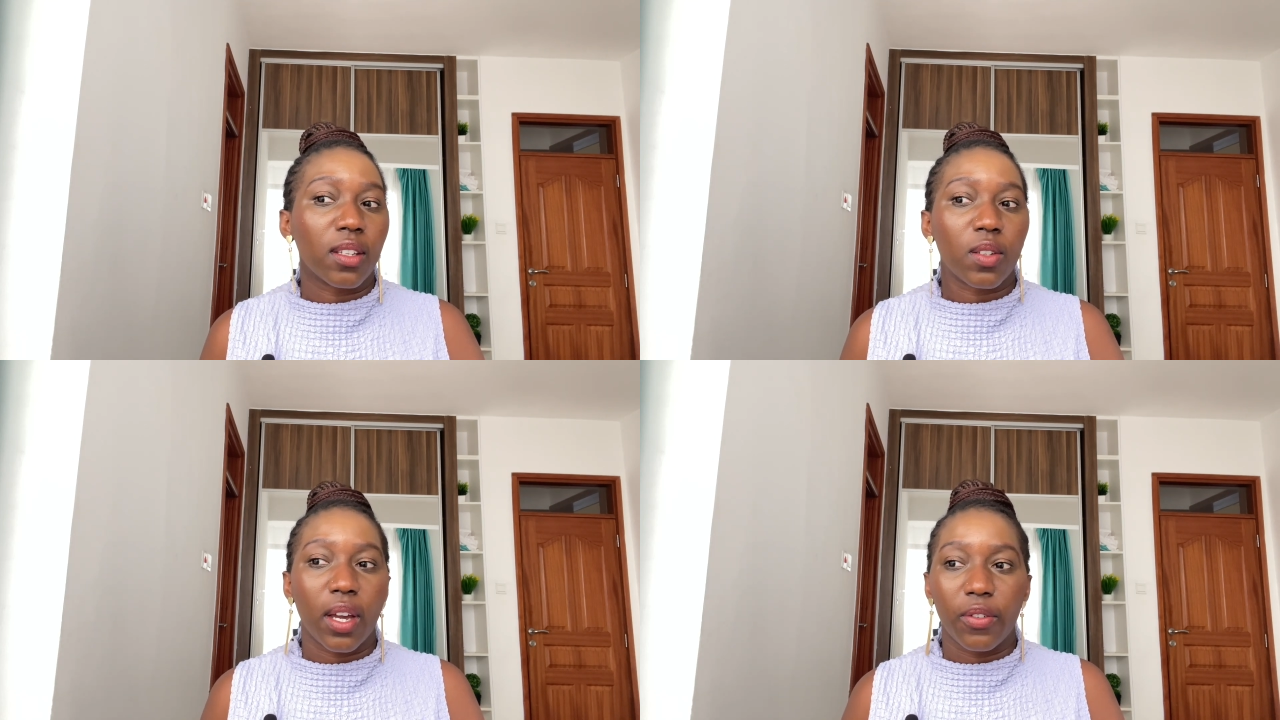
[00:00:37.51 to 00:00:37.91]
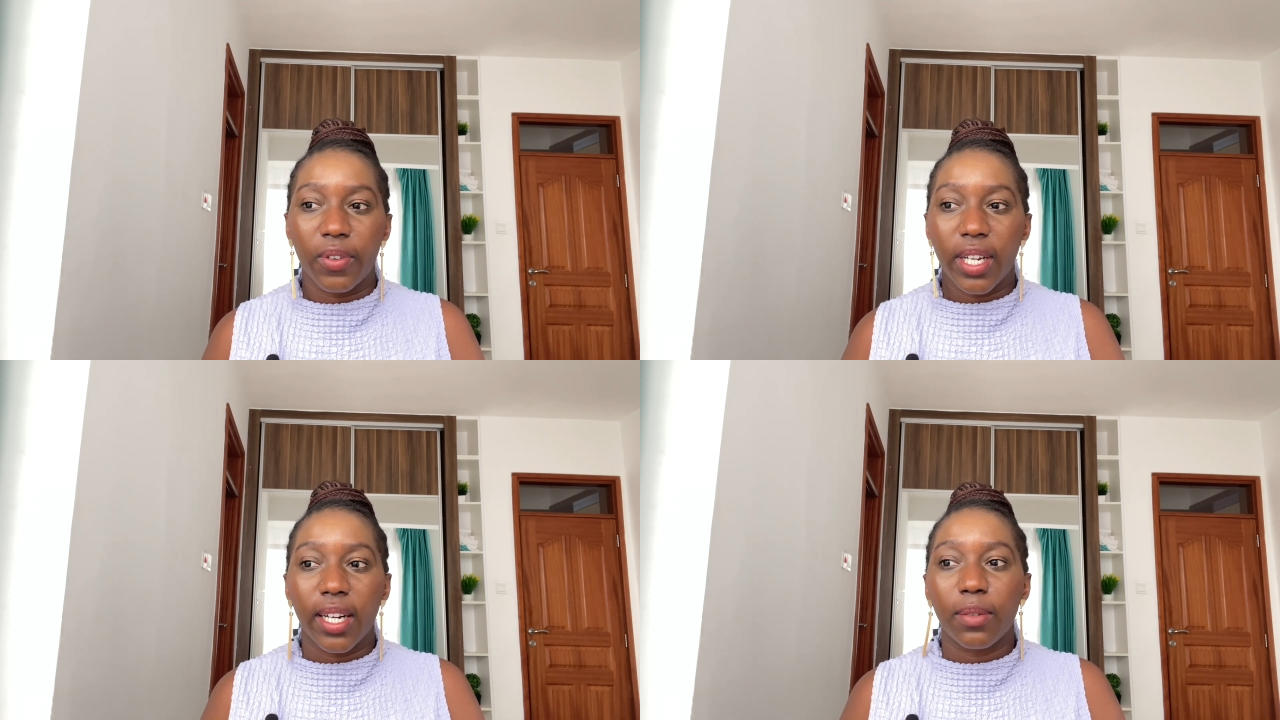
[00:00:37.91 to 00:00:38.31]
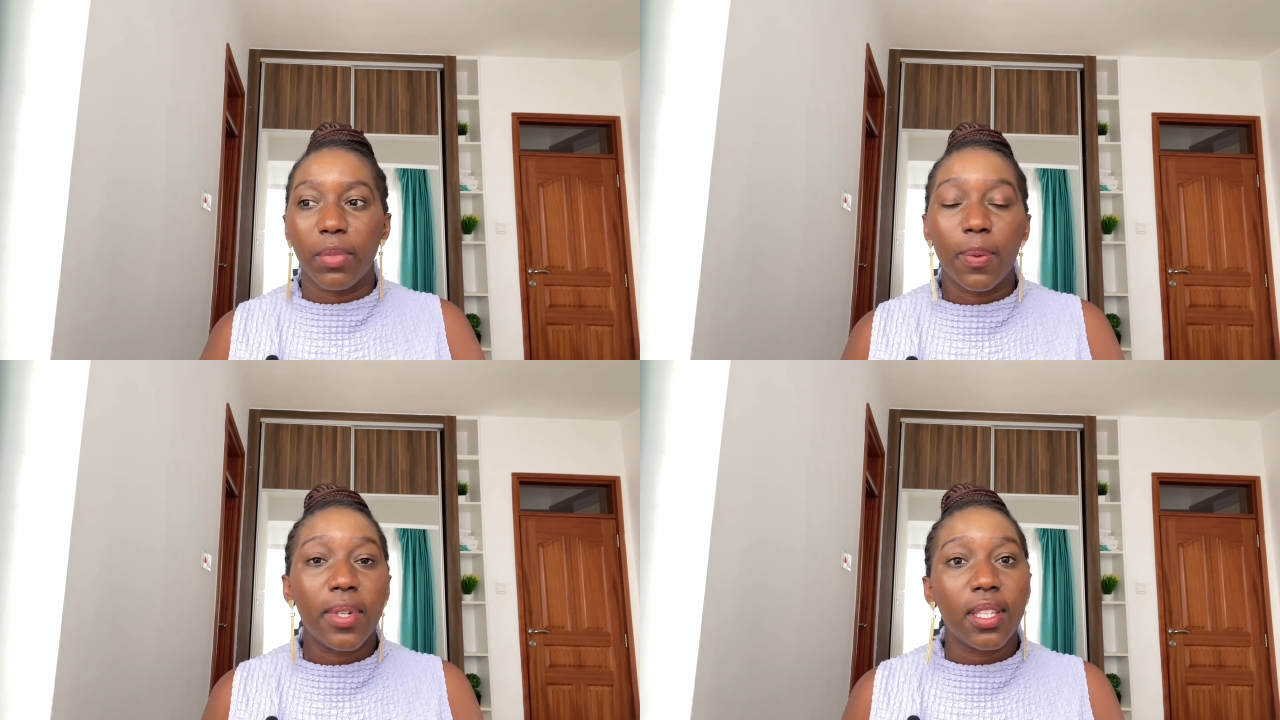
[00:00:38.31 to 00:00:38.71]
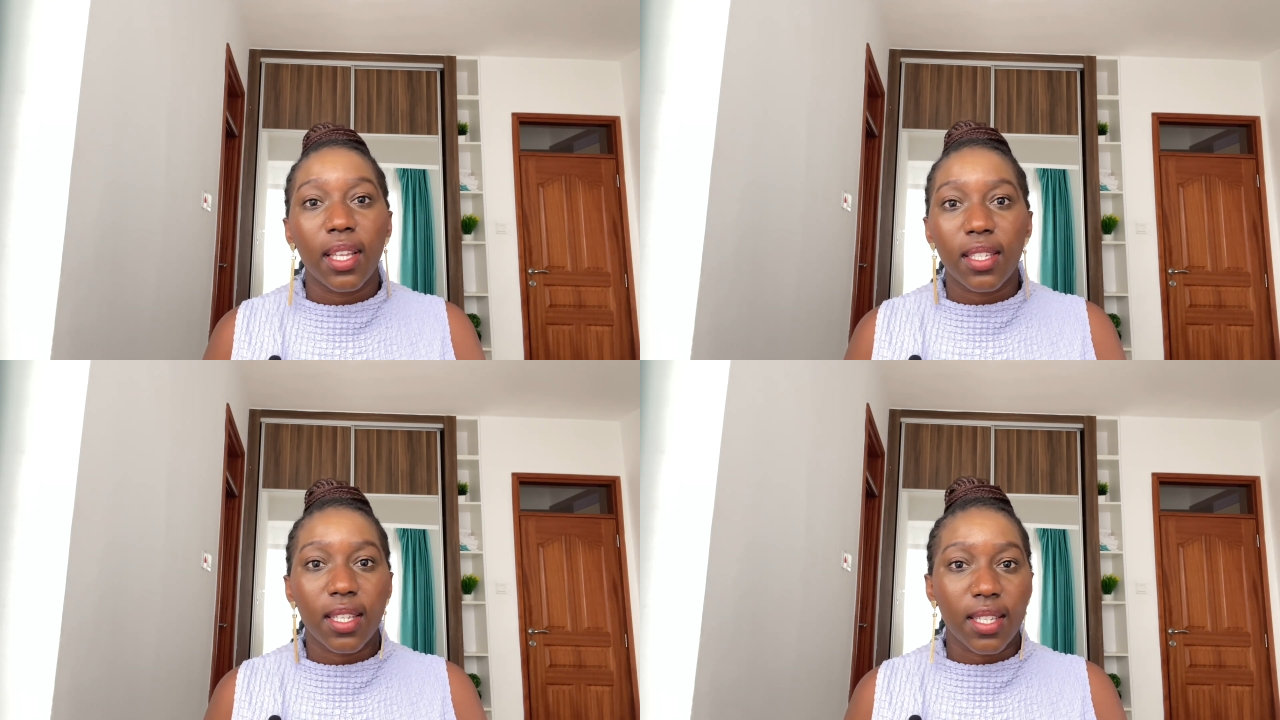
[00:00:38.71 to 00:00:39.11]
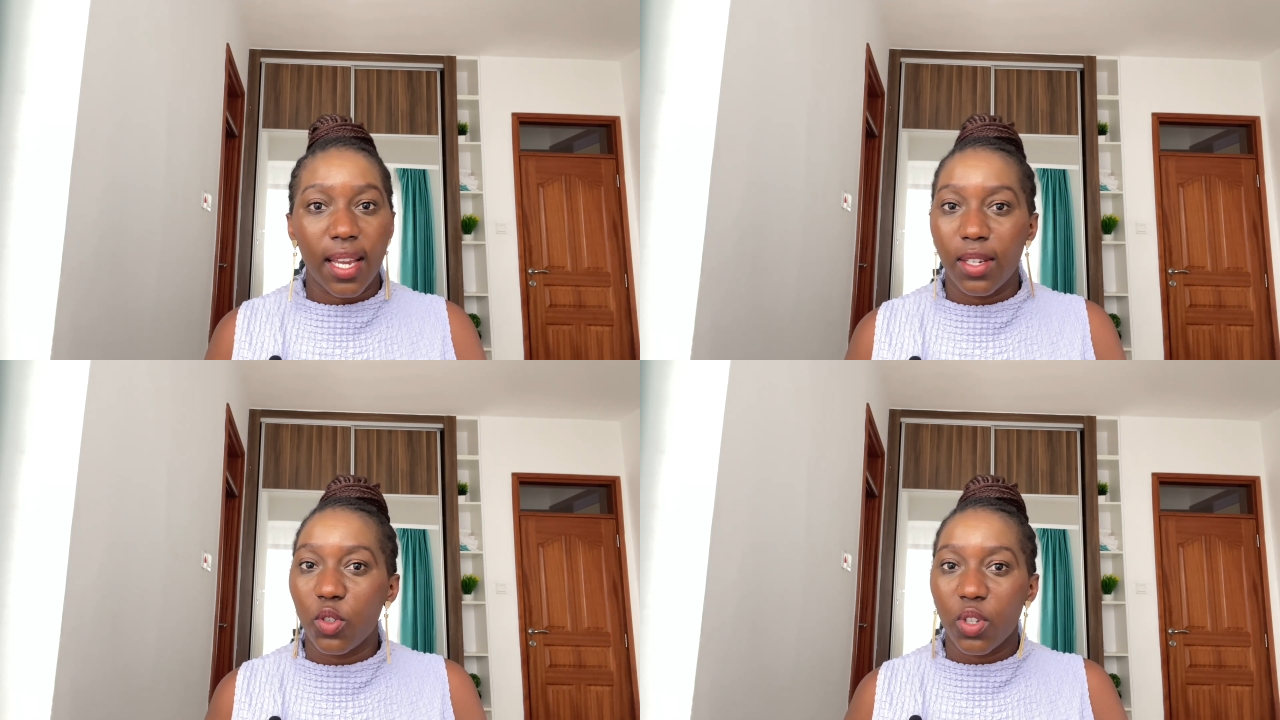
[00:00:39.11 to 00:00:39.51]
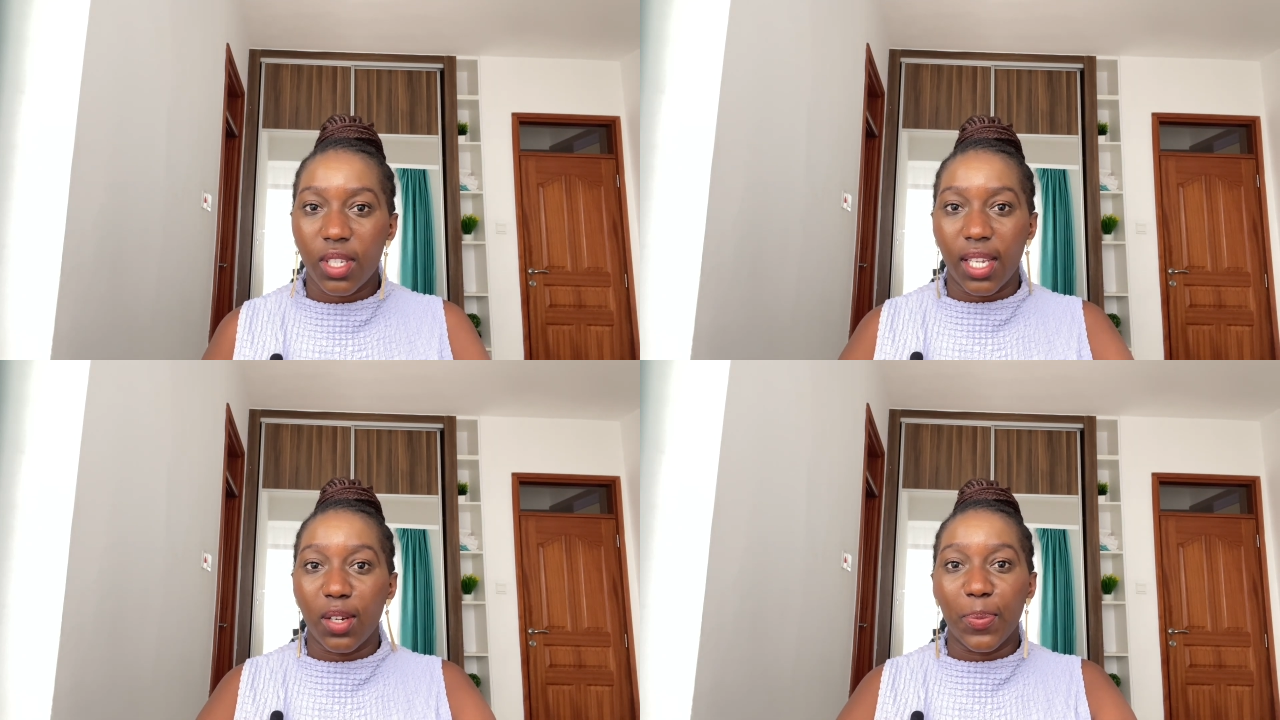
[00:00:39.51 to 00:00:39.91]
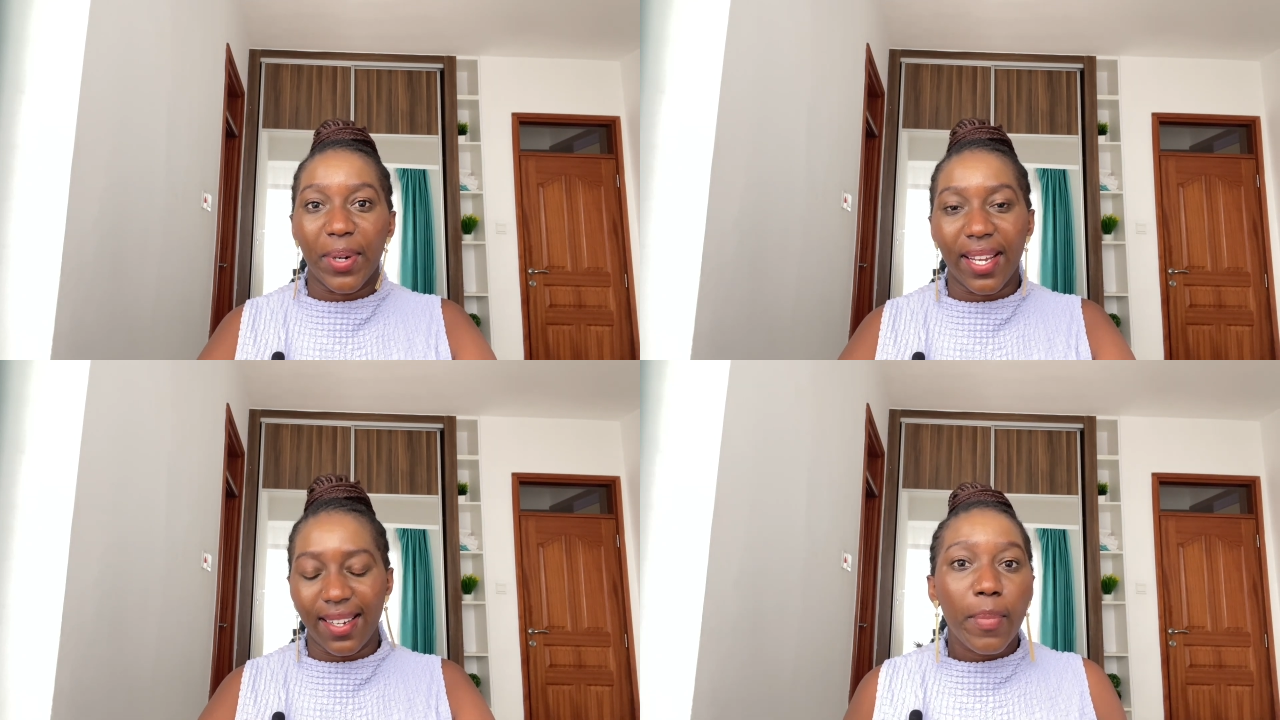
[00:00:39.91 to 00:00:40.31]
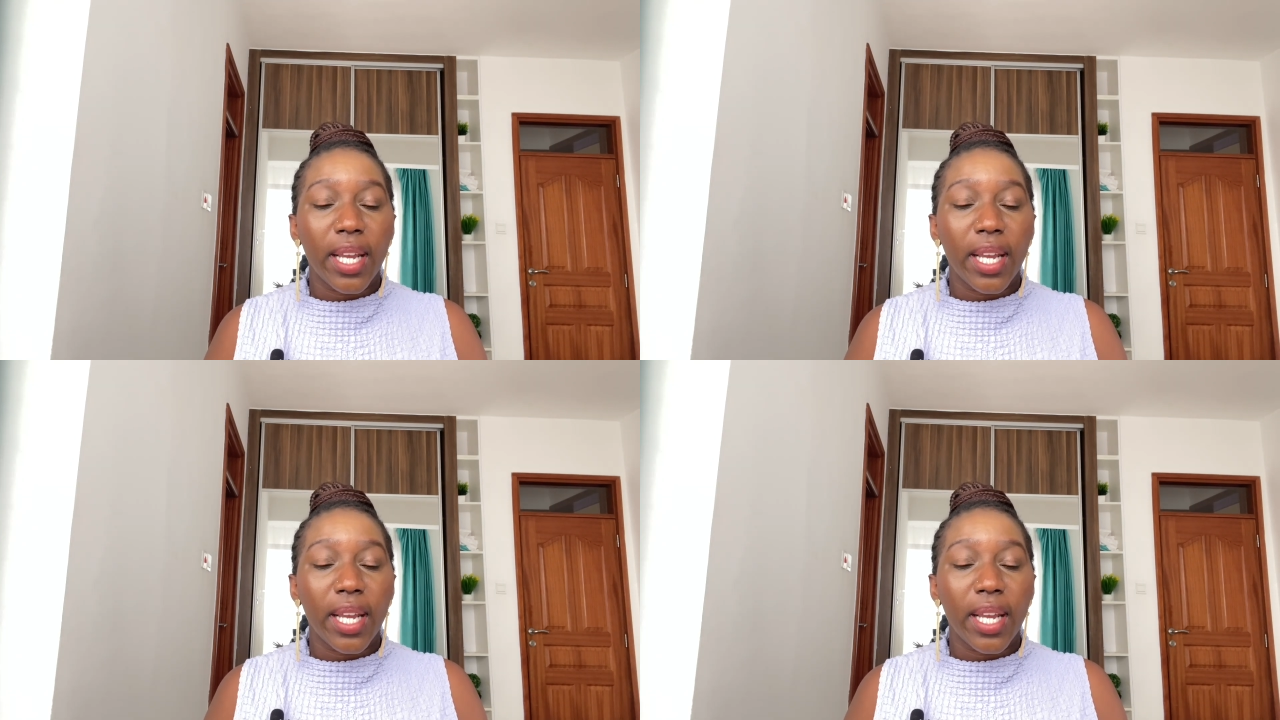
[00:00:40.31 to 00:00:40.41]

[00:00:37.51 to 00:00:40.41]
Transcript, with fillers: so I figured maybe that's a sign to just take a break.